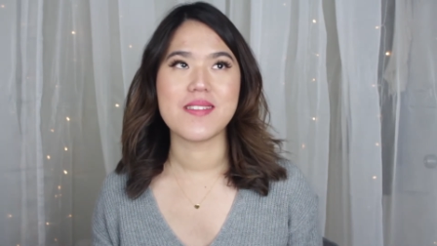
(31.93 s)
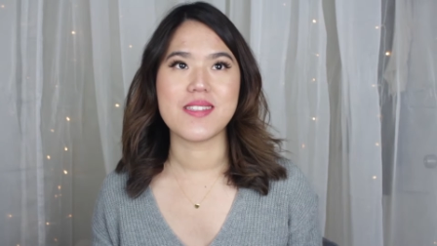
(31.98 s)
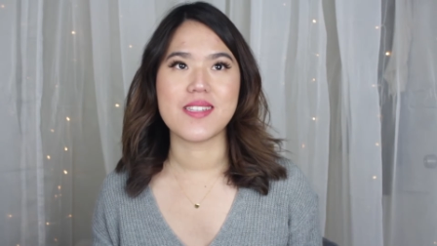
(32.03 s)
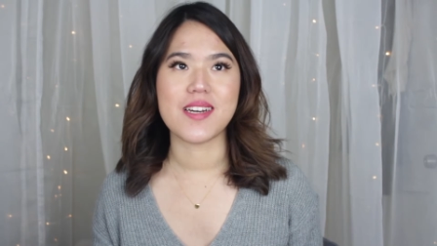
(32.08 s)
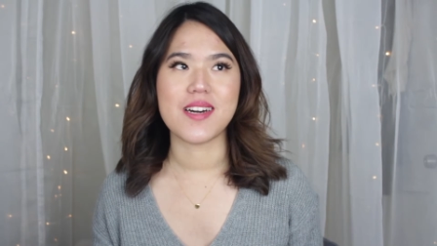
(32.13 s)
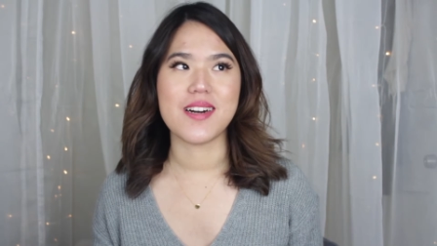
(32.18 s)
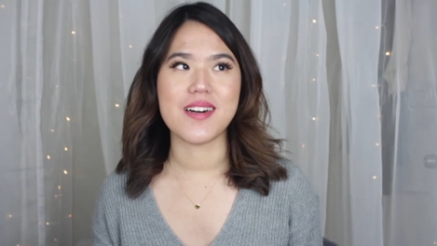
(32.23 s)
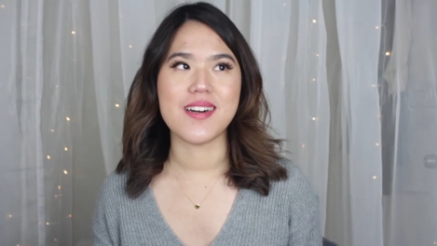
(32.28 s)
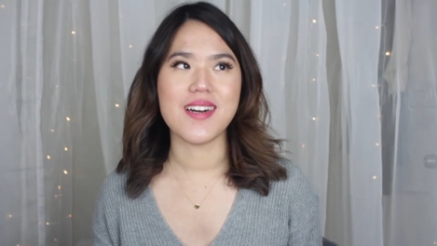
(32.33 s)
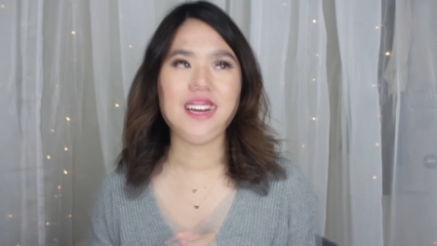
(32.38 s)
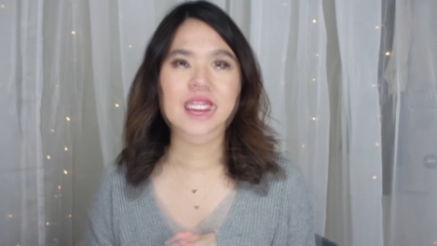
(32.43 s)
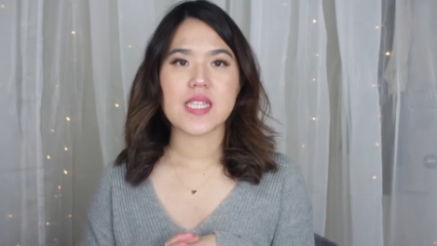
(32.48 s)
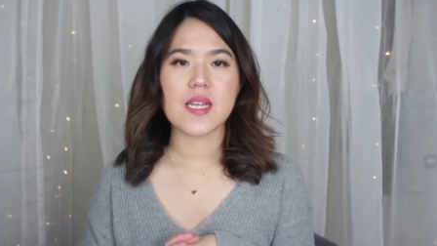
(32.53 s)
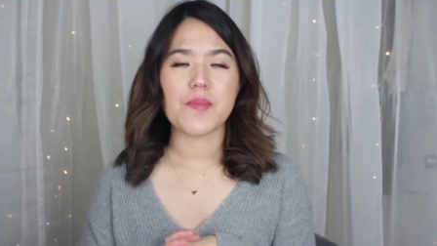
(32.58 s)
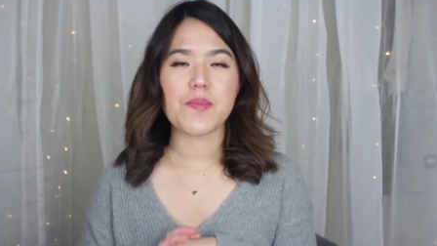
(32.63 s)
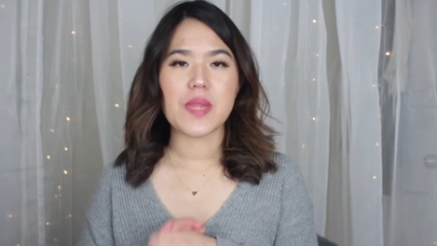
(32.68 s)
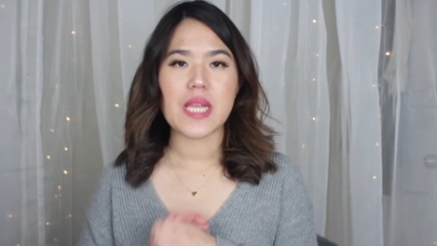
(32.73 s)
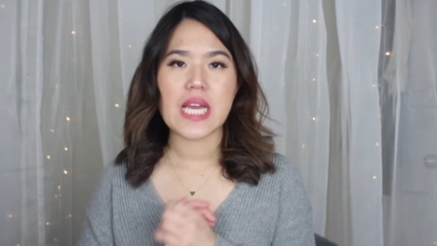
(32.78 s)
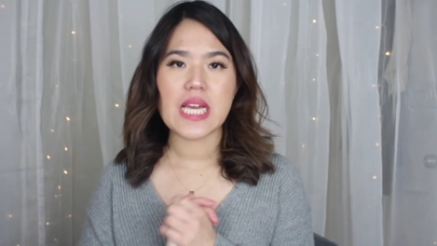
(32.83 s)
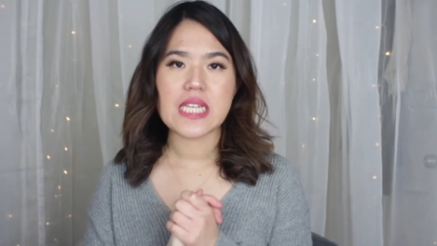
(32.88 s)
Duh.
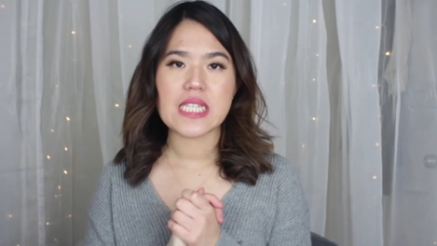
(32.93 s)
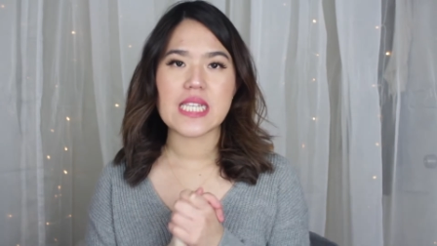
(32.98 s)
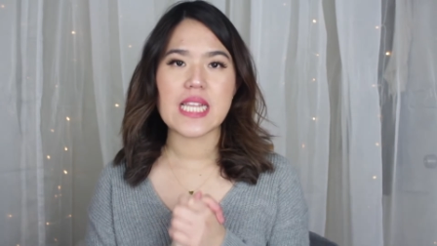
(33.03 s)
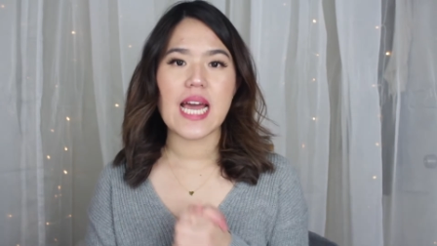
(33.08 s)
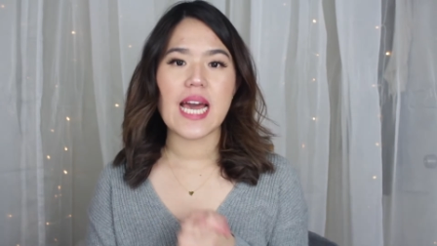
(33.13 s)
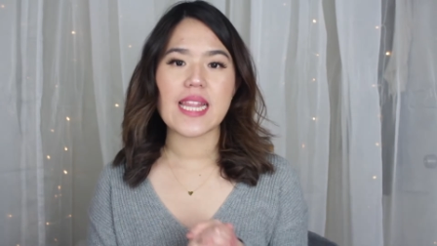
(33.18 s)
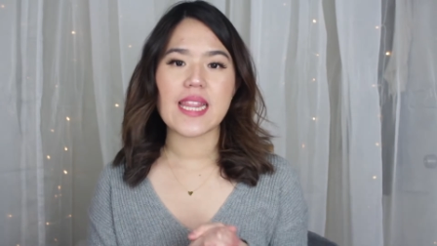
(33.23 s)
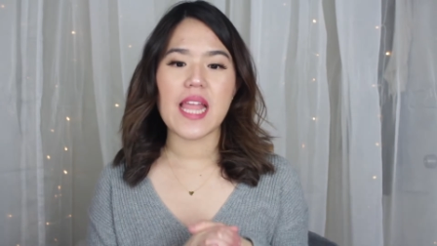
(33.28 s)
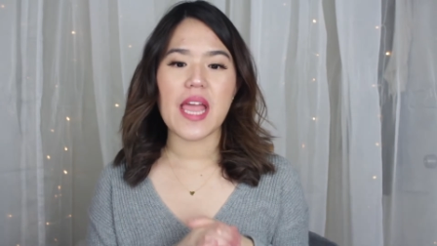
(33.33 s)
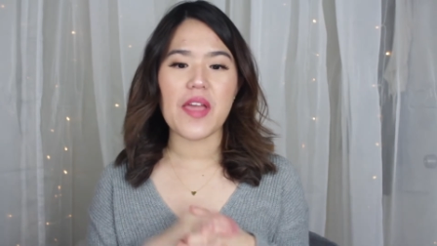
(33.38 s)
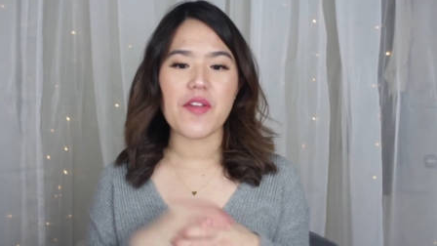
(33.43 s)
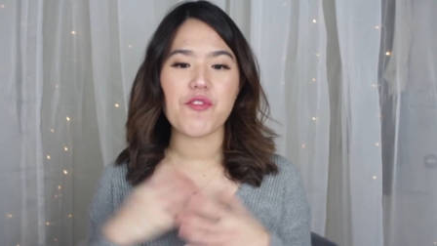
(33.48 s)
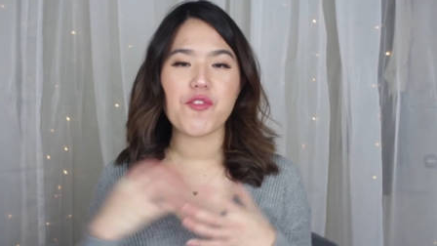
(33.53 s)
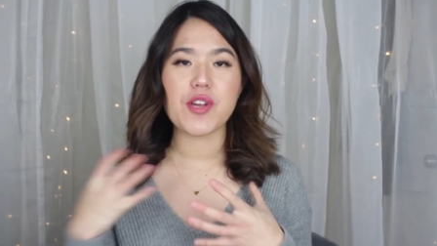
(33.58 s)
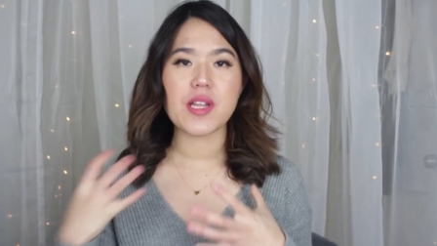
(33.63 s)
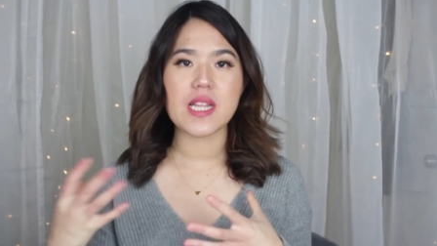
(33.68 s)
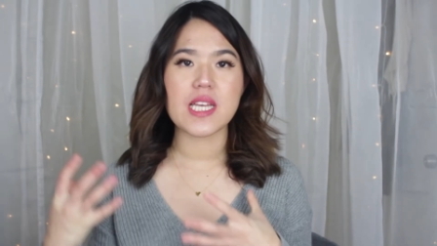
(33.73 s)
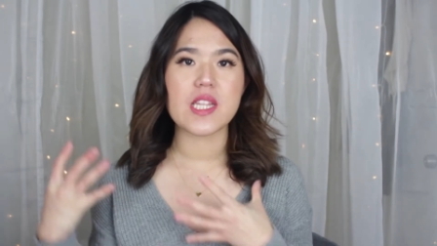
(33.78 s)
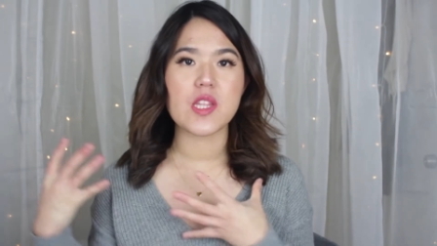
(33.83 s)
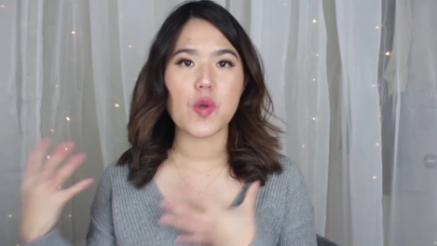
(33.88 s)
Some things that I
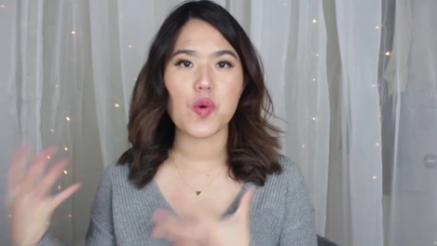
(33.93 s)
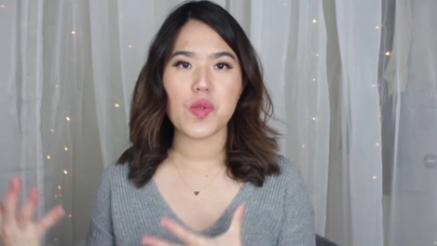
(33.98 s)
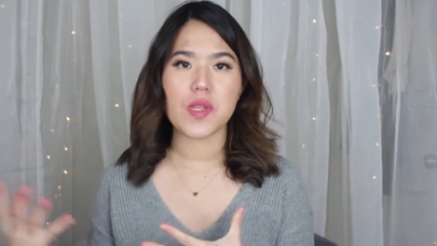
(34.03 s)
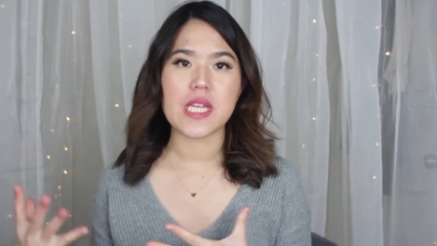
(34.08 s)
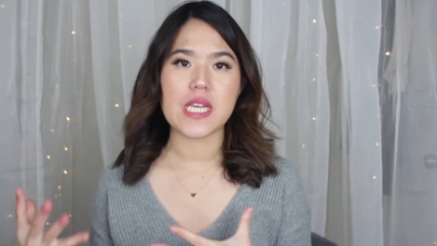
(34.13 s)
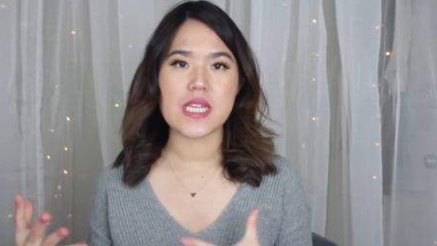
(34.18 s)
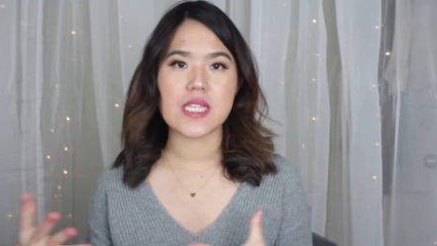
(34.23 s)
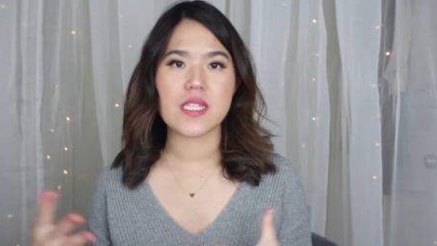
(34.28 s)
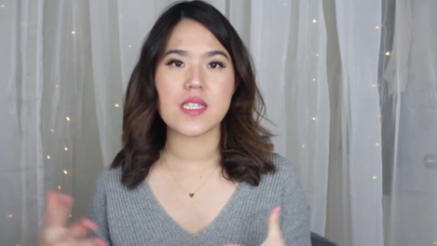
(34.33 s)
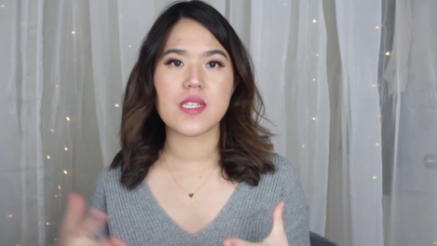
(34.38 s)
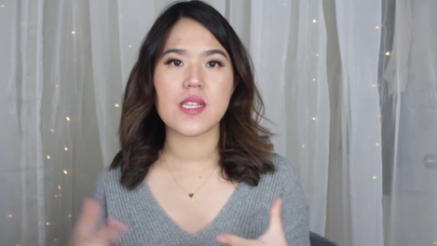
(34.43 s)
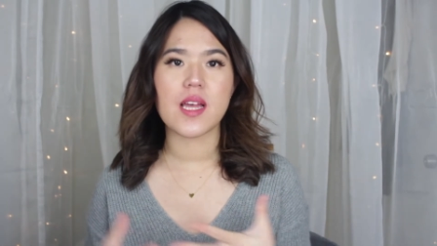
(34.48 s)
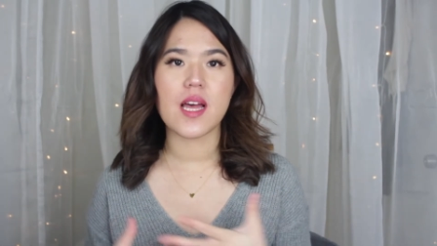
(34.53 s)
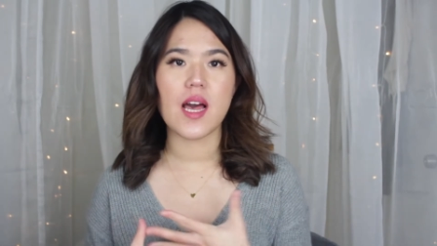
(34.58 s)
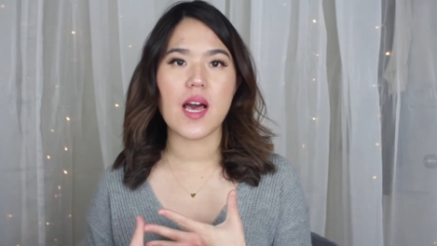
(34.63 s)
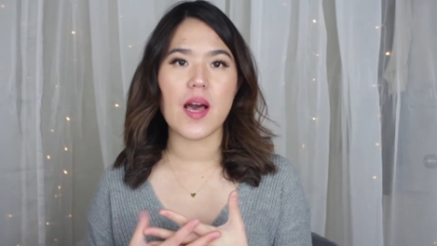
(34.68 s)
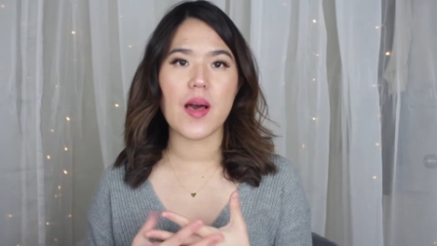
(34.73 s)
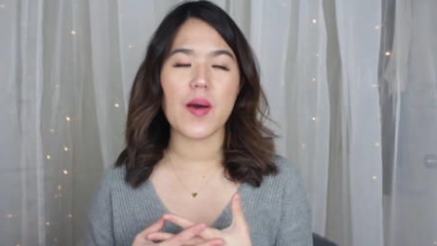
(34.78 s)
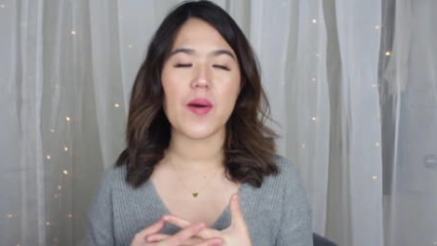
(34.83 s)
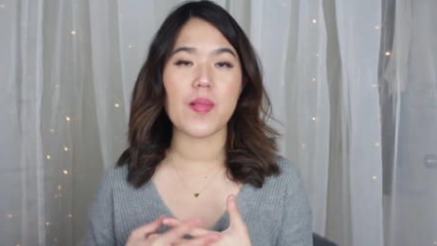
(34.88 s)
really noticed
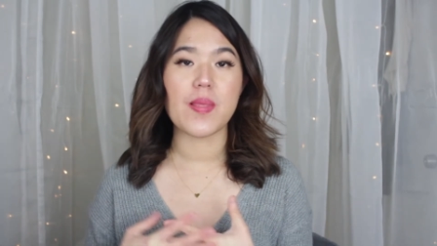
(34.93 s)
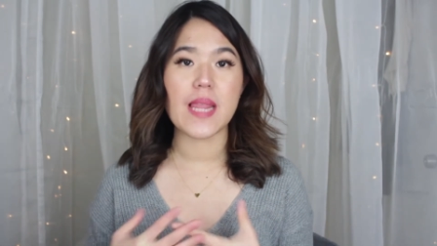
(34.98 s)
uh,